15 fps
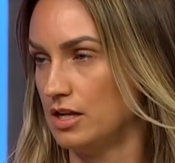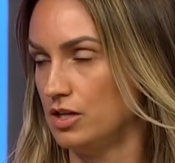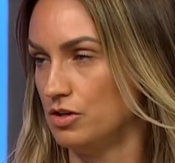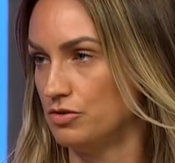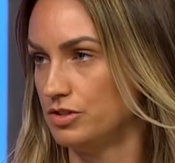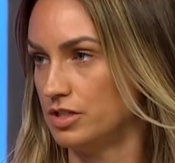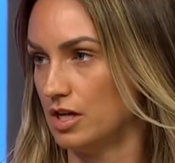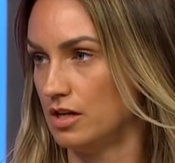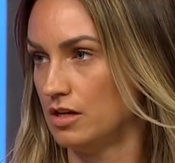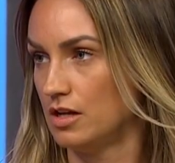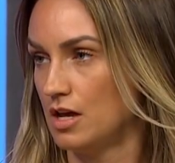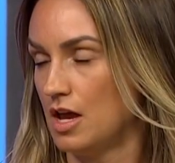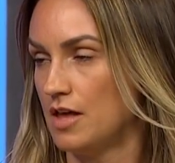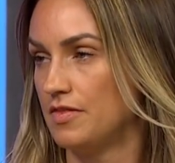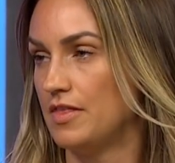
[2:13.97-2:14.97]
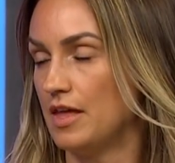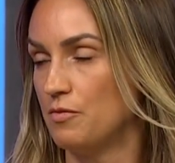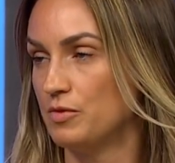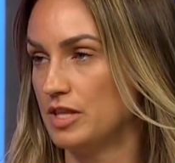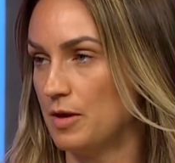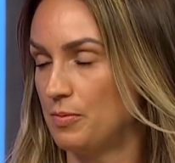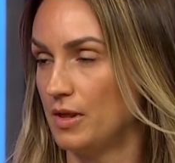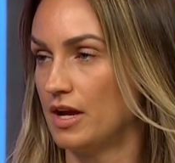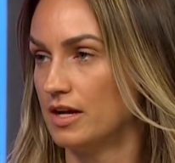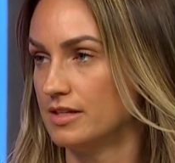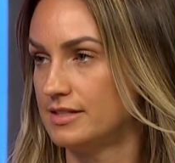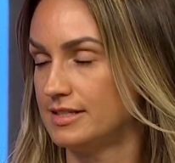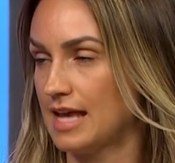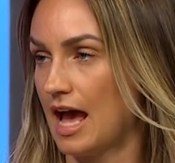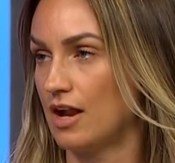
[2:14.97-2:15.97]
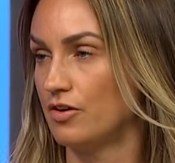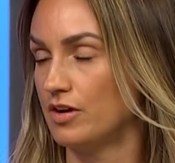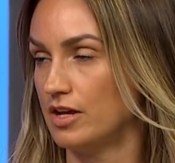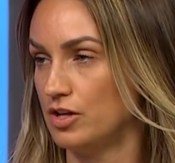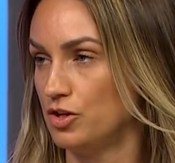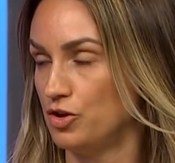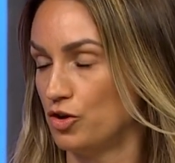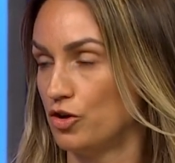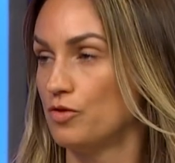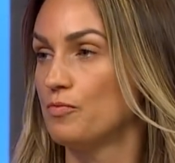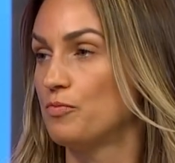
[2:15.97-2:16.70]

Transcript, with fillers: in Houston. Yeah. Then when they play on Saturday, you're